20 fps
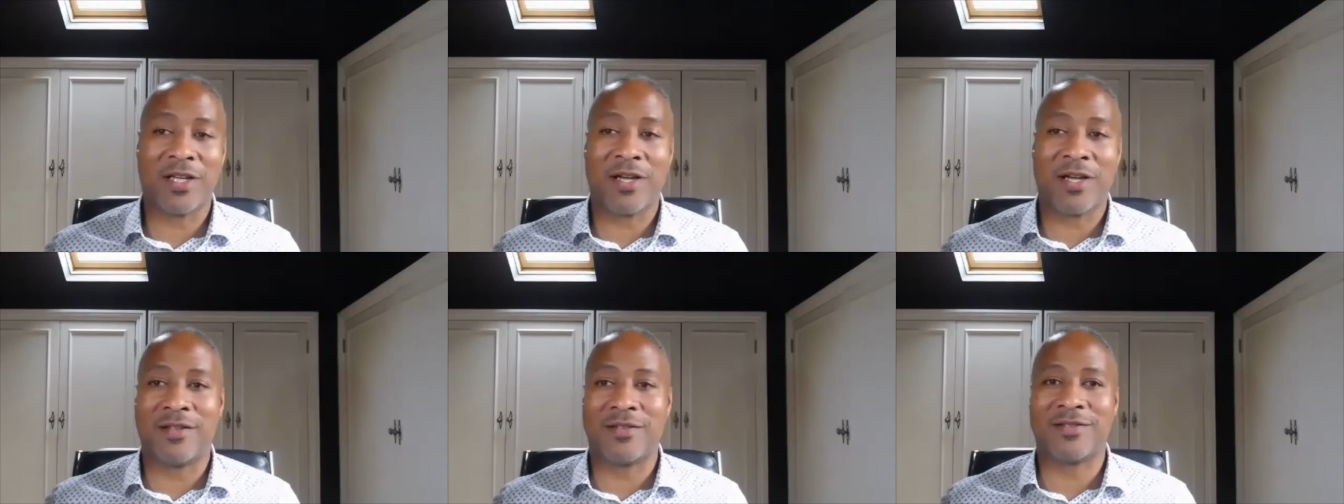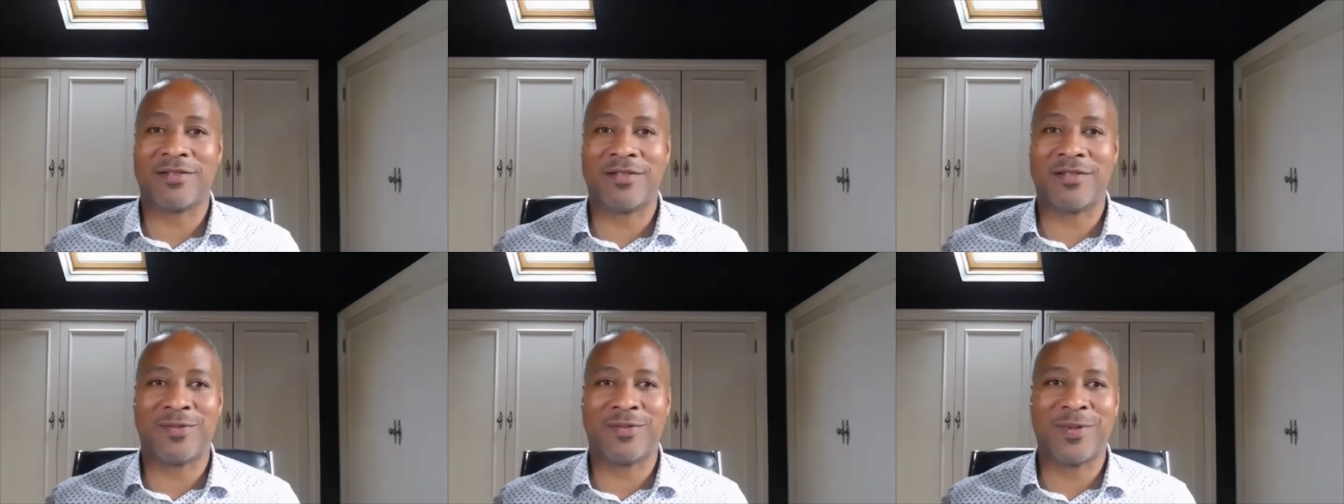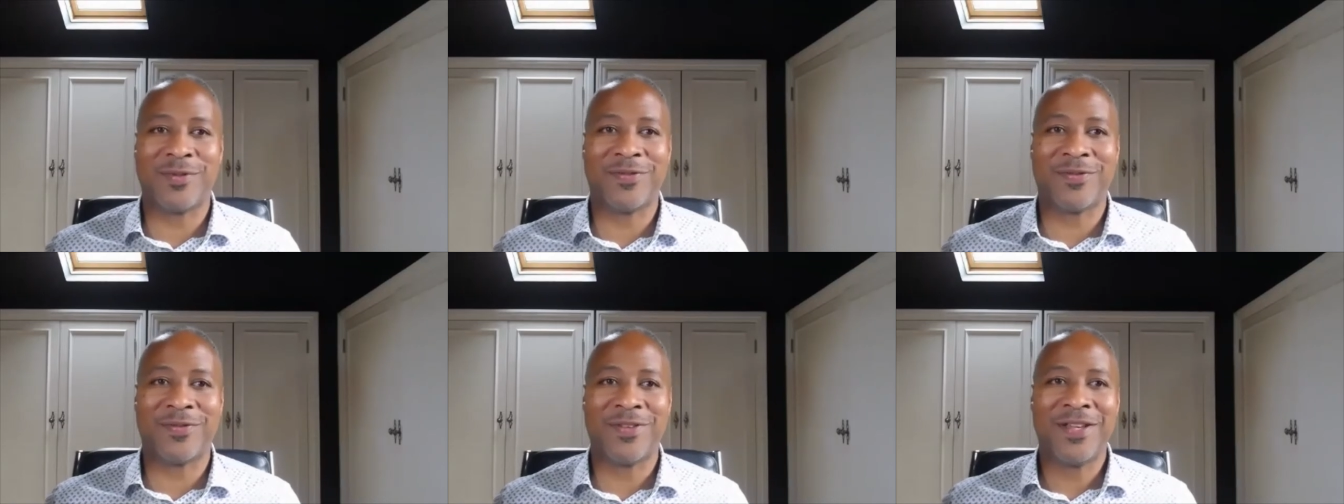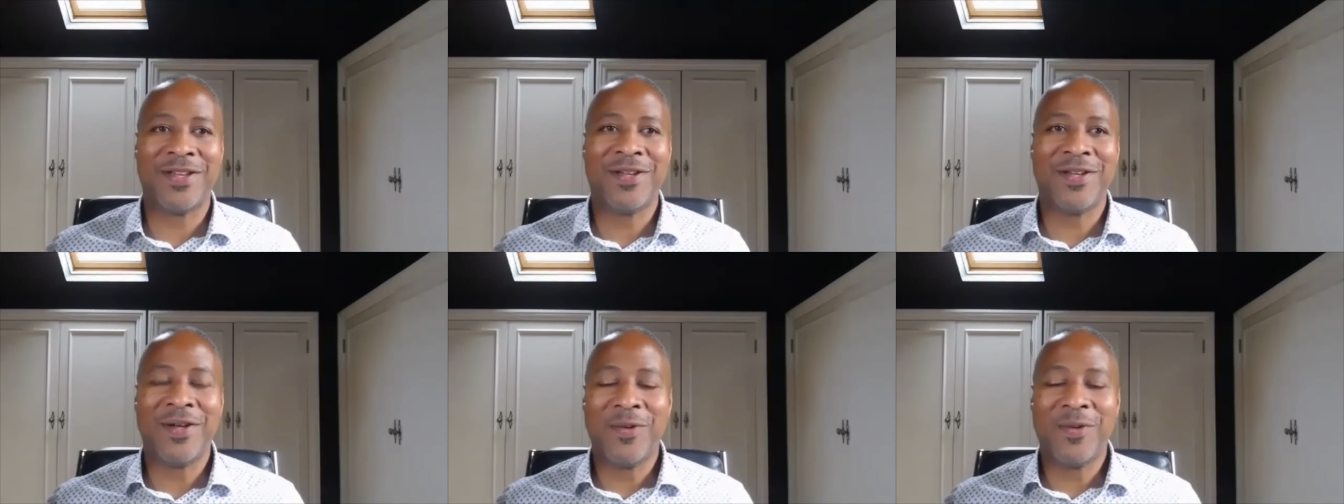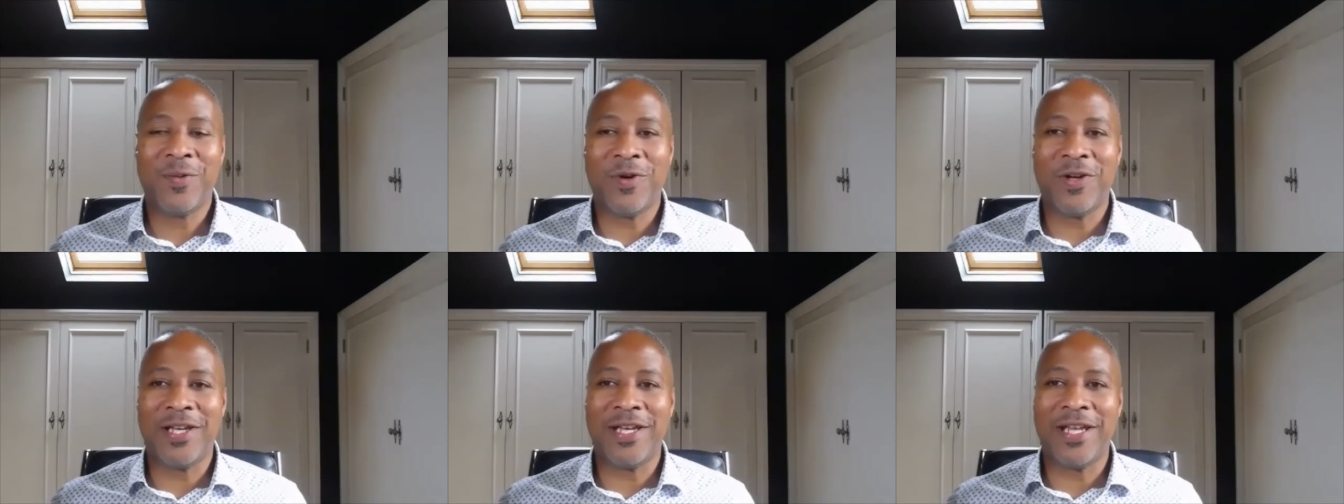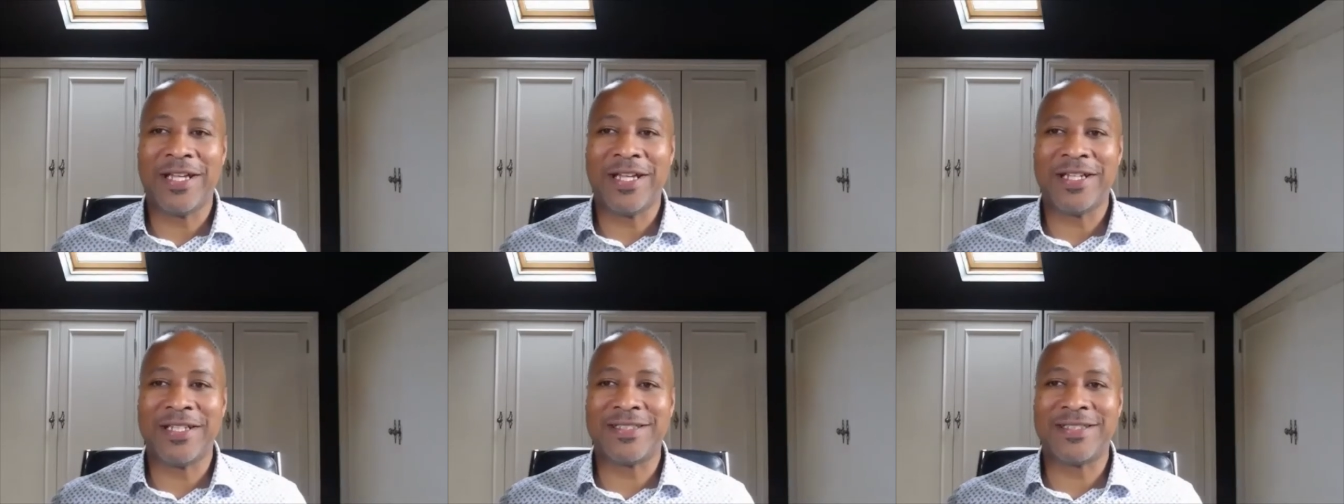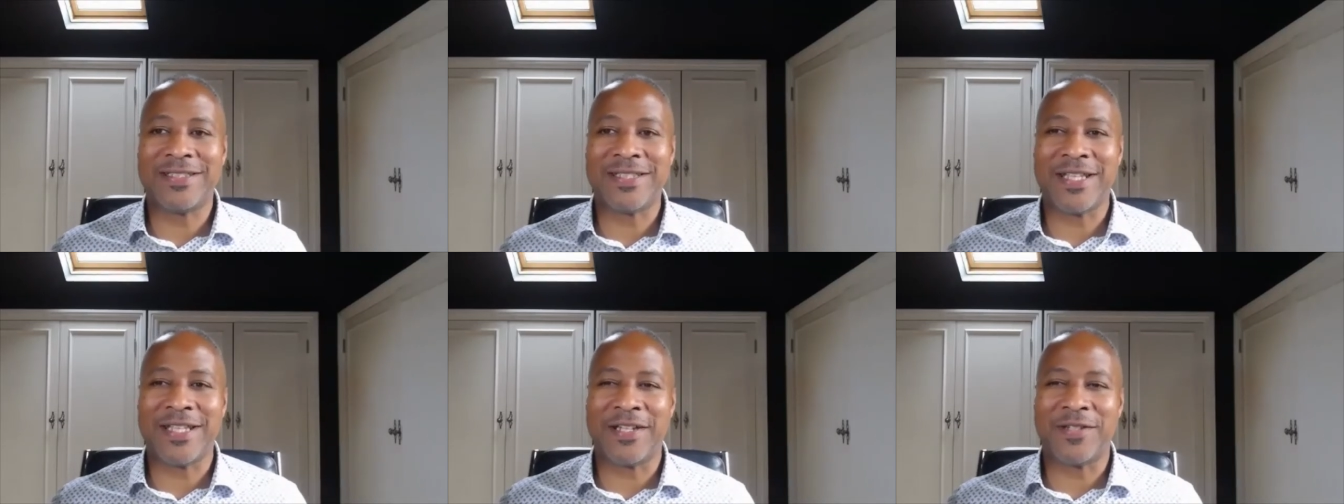answered with what Elaine has
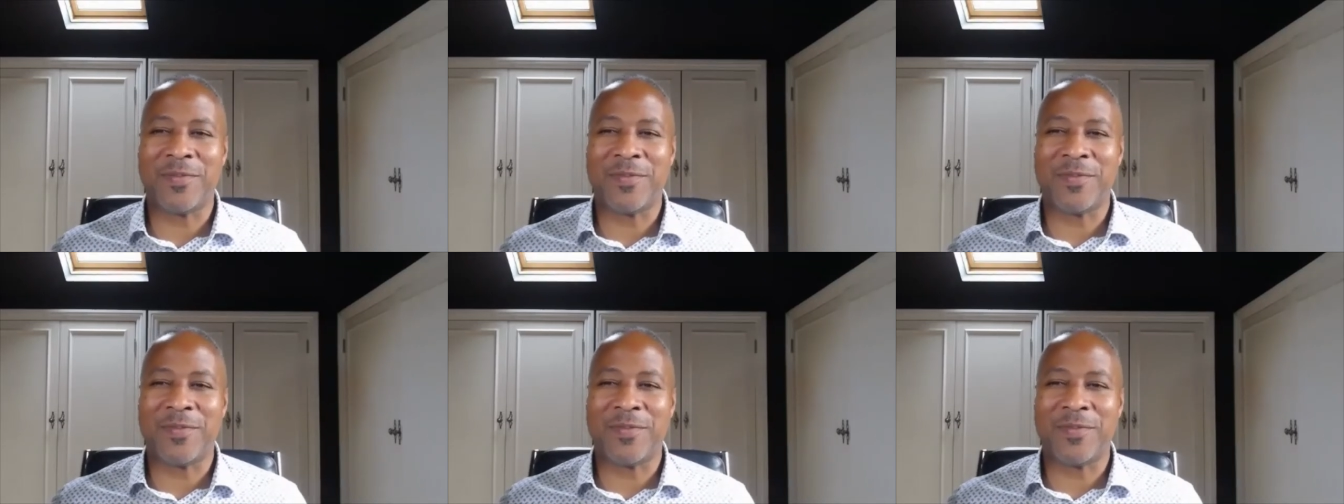said,